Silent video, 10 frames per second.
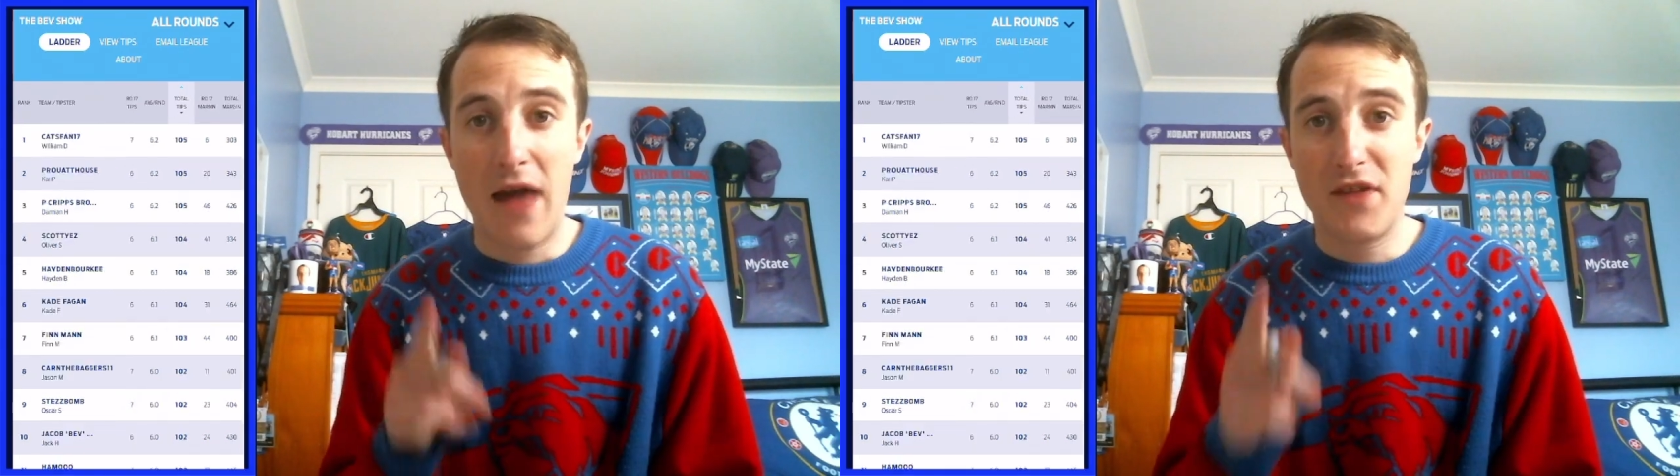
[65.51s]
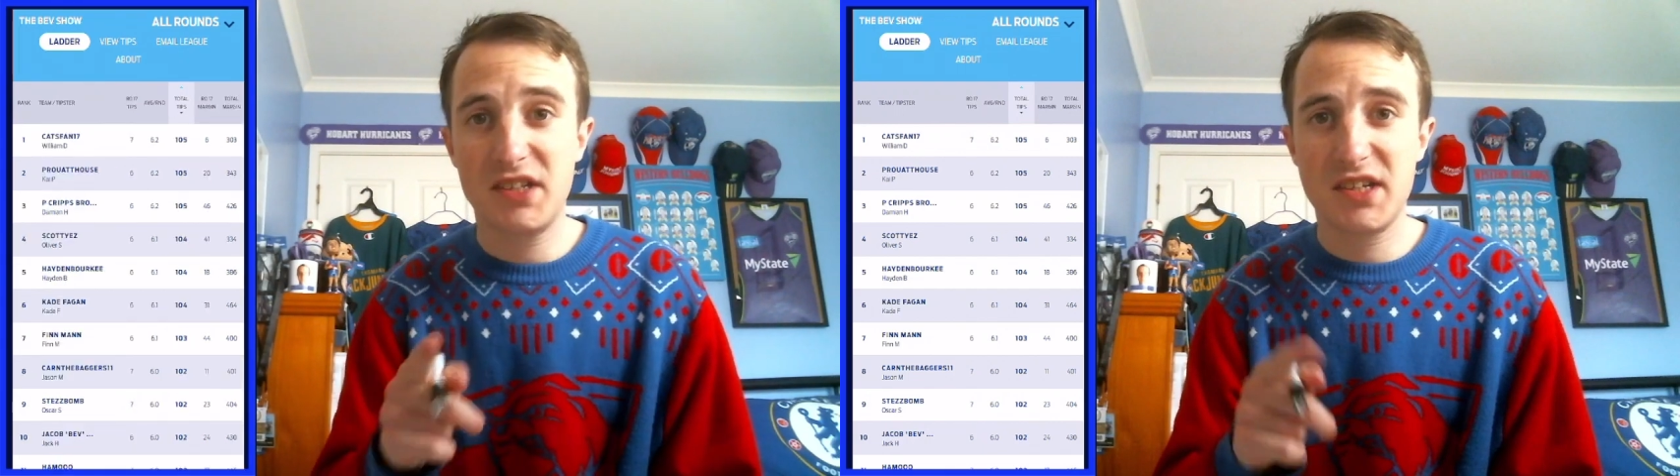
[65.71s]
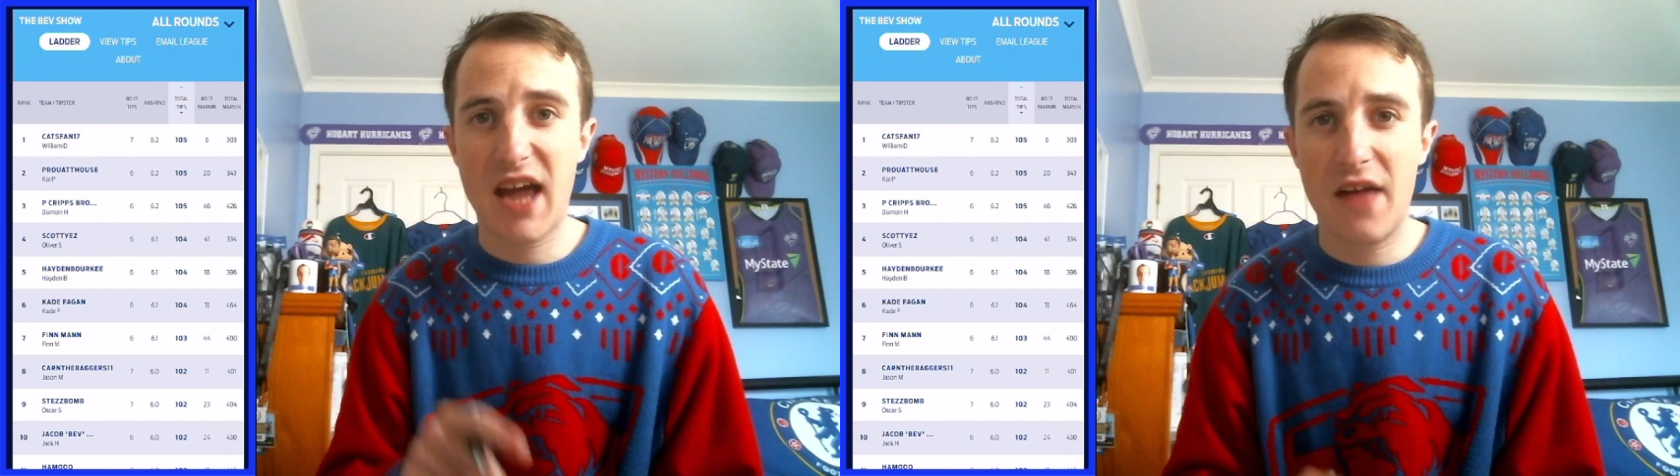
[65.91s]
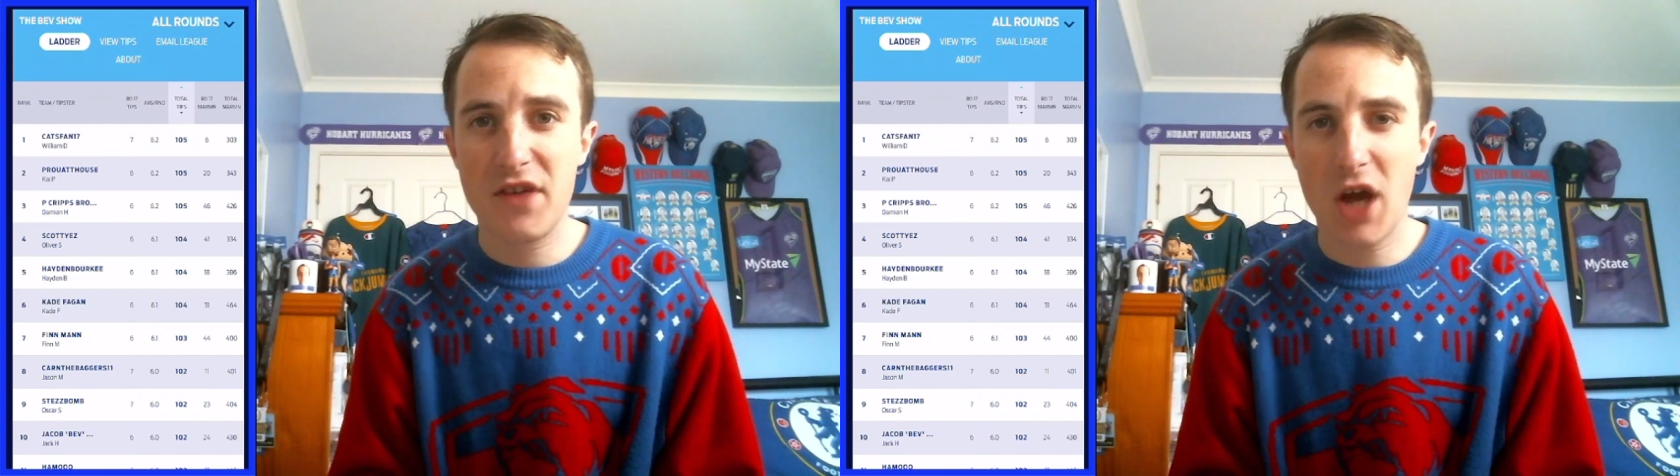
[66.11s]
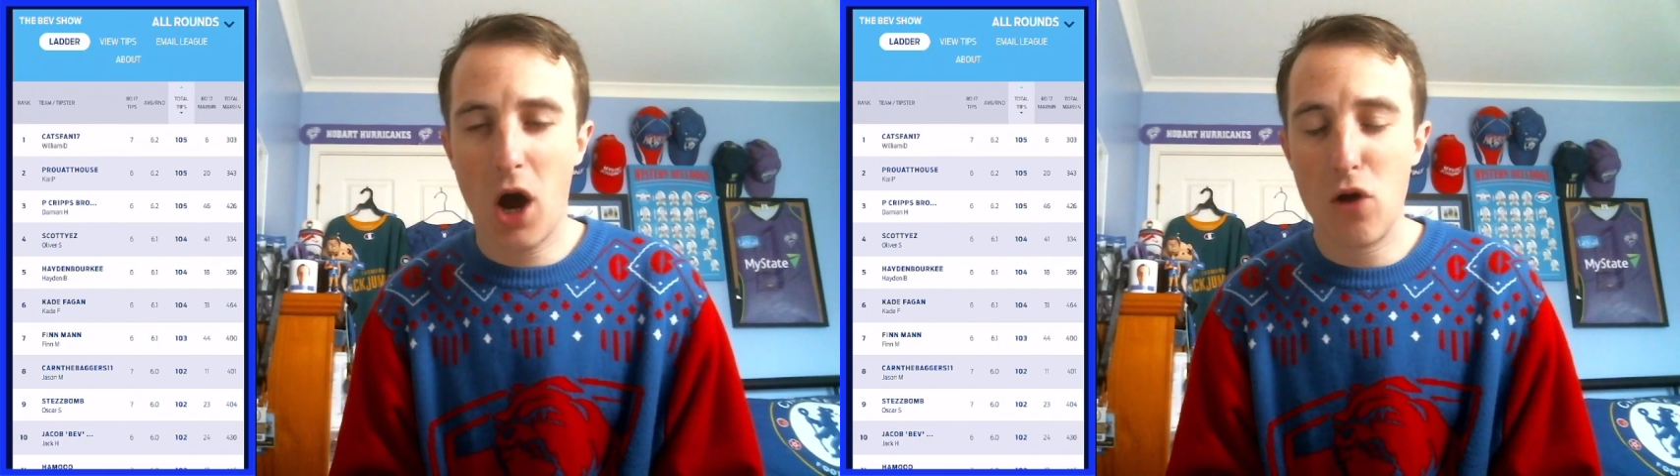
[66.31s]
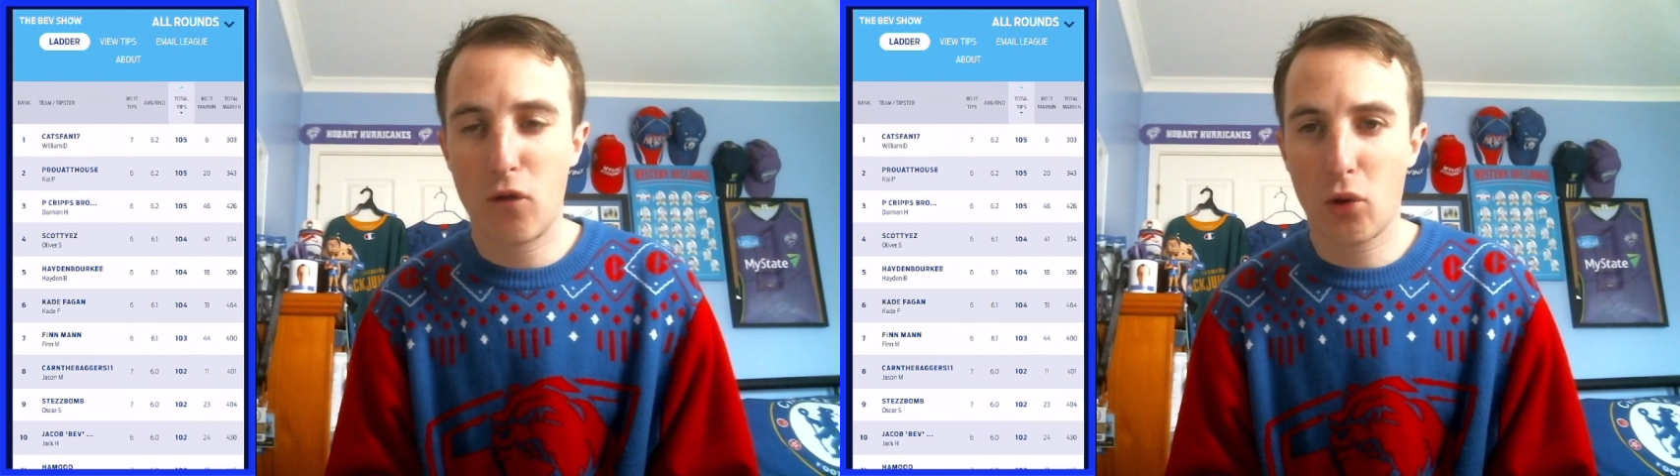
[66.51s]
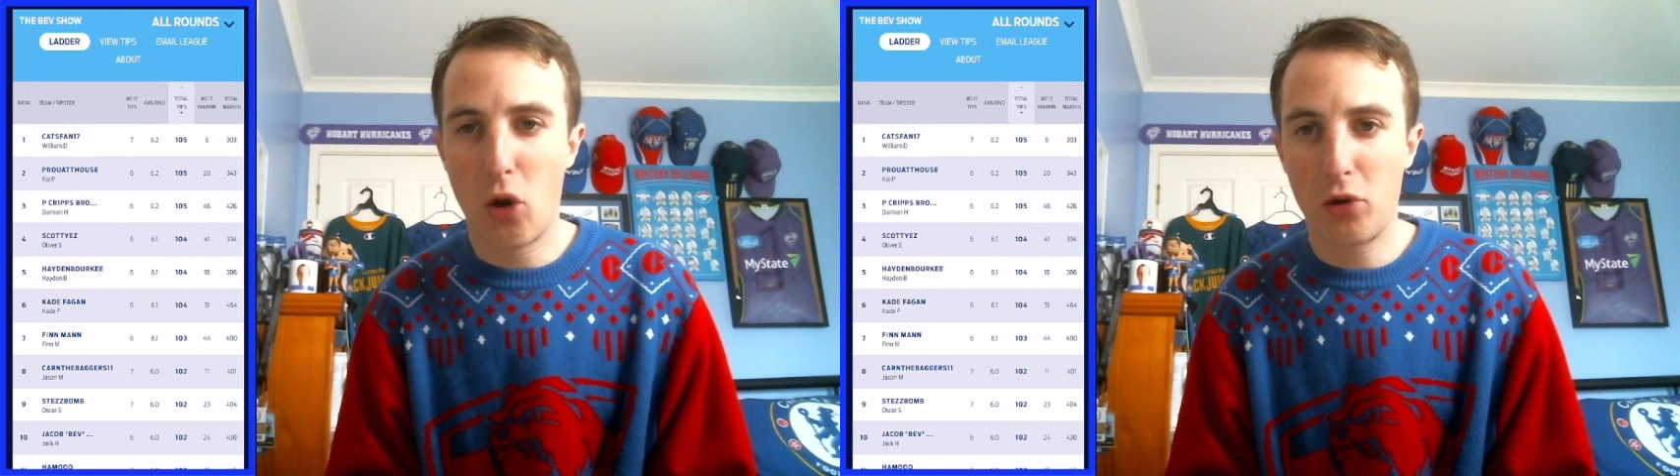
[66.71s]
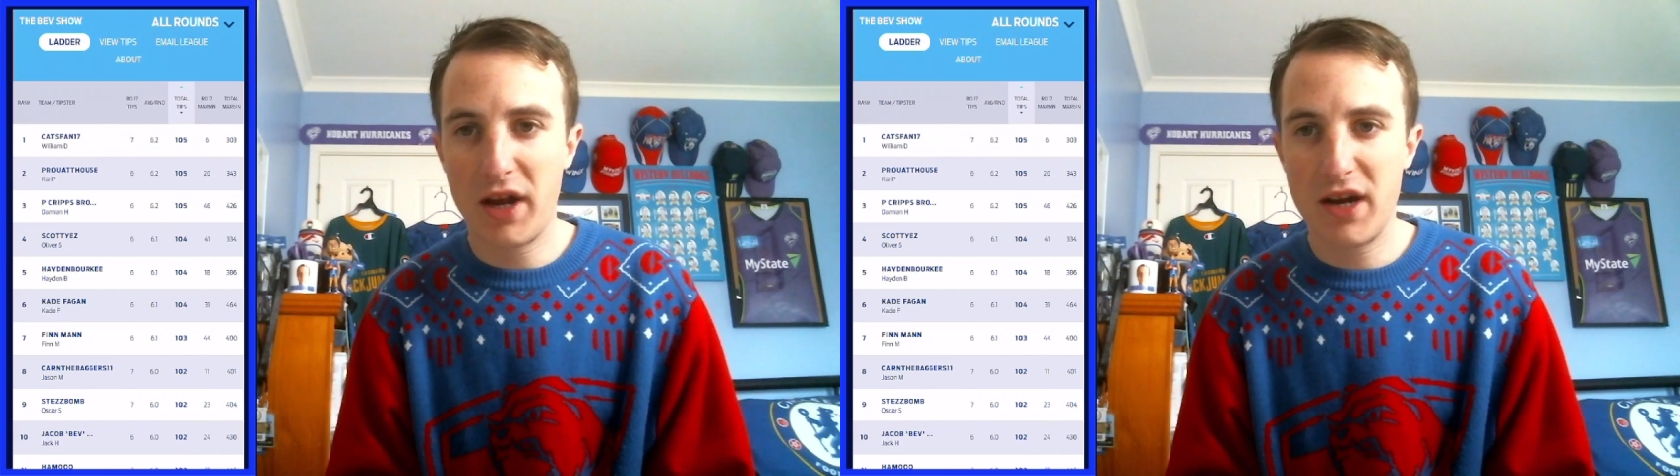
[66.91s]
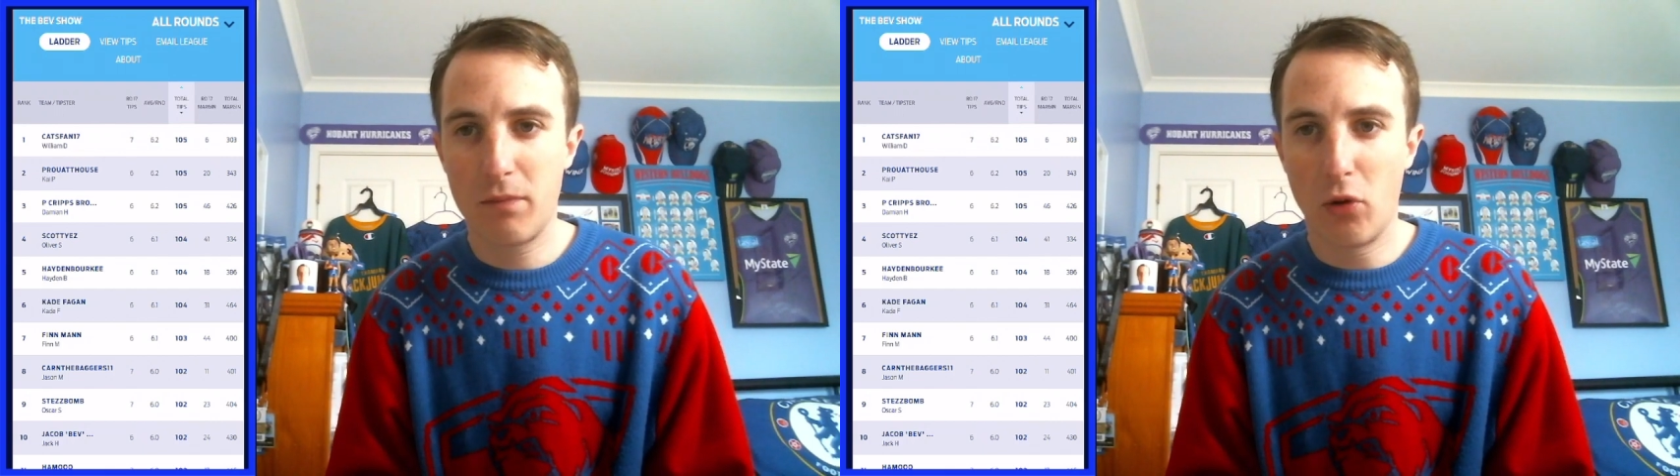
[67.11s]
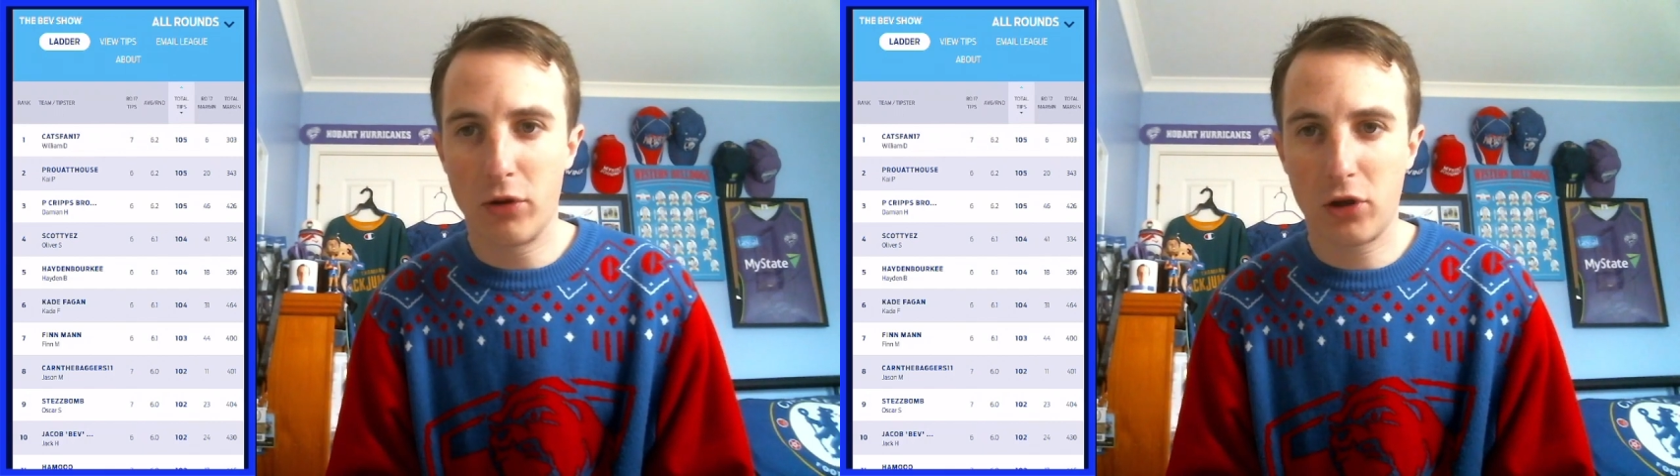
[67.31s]
And this is how the overall
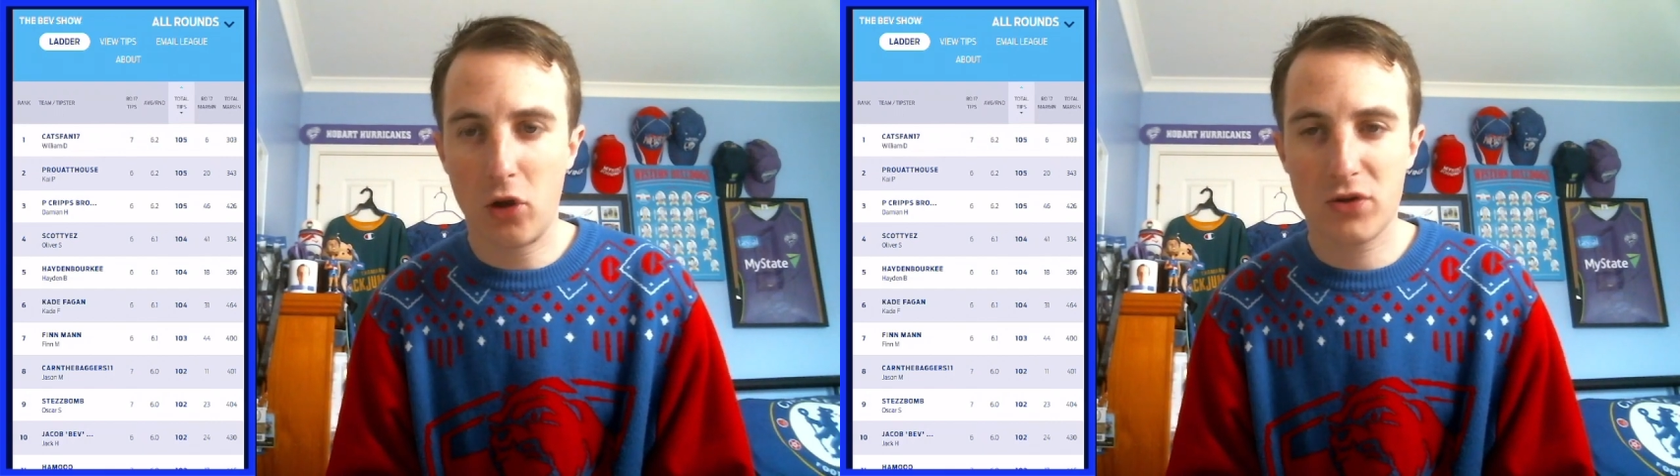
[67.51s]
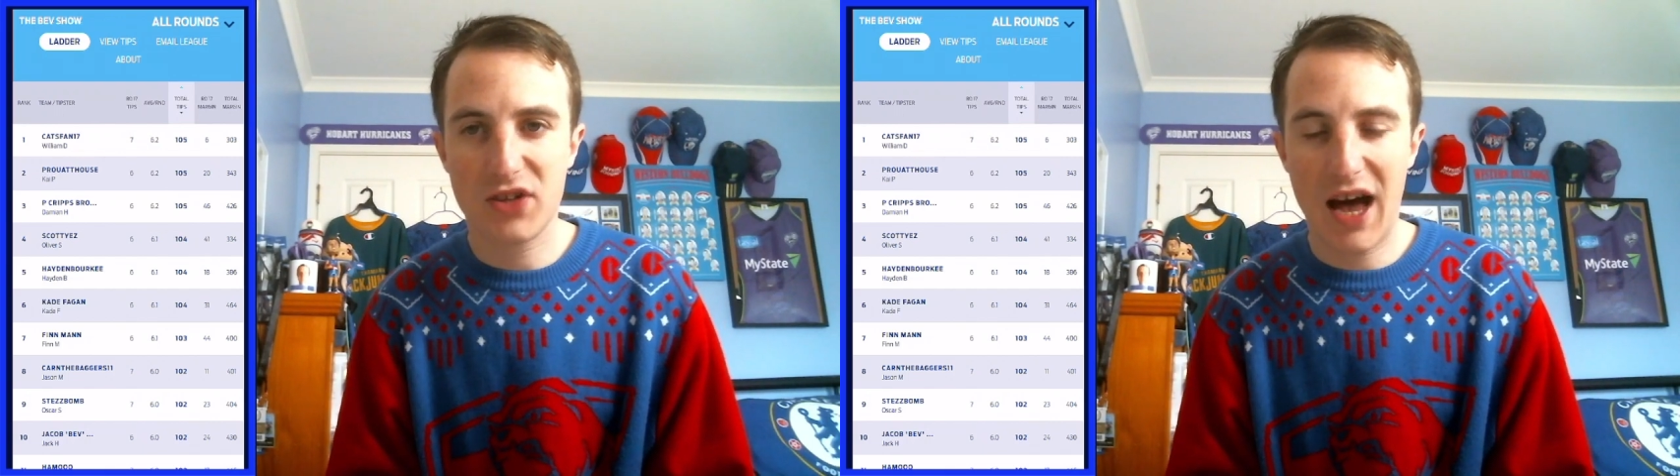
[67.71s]
leaderboard looks